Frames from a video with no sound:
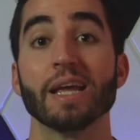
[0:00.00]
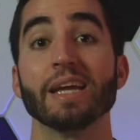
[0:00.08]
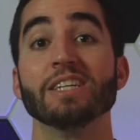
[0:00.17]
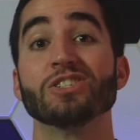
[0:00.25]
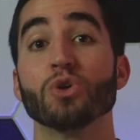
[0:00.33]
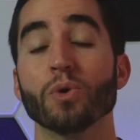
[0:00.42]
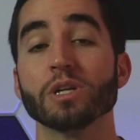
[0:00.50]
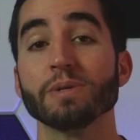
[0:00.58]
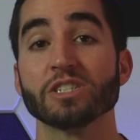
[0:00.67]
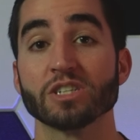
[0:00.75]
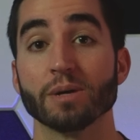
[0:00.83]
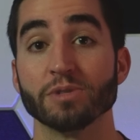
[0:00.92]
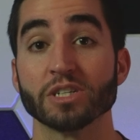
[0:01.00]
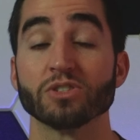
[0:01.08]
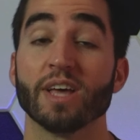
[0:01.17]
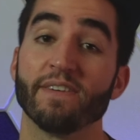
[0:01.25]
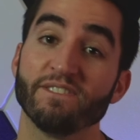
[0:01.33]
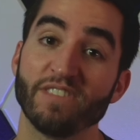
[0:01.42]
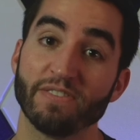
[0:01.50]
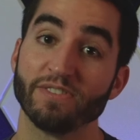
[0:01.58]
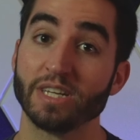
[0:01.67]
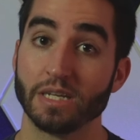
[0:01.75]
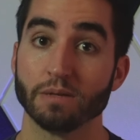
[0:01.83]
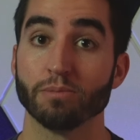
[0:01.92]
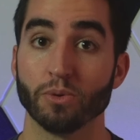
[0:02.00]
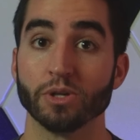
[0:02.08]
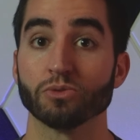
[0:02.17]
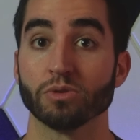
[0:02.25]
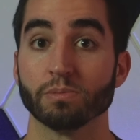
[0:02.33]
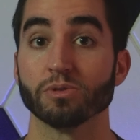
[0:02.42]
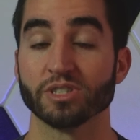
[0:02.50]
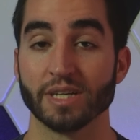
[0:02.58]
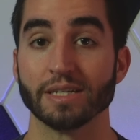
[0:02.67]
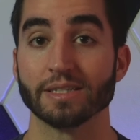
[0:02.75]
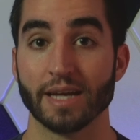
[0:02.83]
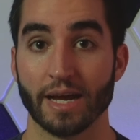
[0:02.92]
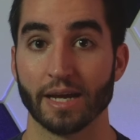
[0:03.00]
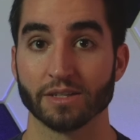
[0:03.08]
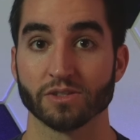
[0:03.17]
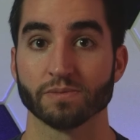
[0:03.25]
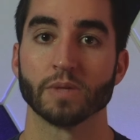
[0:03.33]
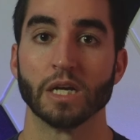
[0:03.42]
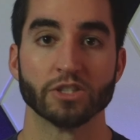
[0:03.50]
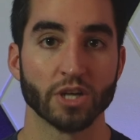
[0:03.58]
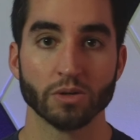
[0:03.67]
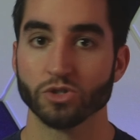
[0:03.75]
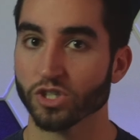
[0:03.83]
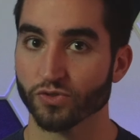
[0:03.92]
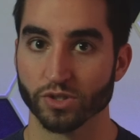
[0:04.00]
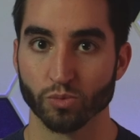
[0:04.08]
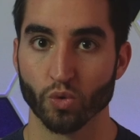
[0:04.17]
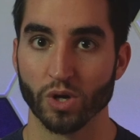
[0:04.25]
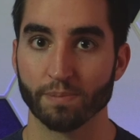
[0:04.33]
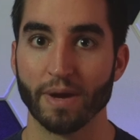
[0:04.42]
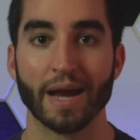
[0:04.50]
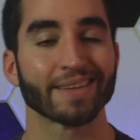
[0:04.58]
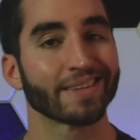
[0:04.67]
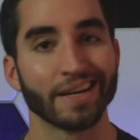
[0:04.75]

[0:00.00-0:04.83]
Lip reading: is going to be subject to that 15.3% tax. So just for some quick math,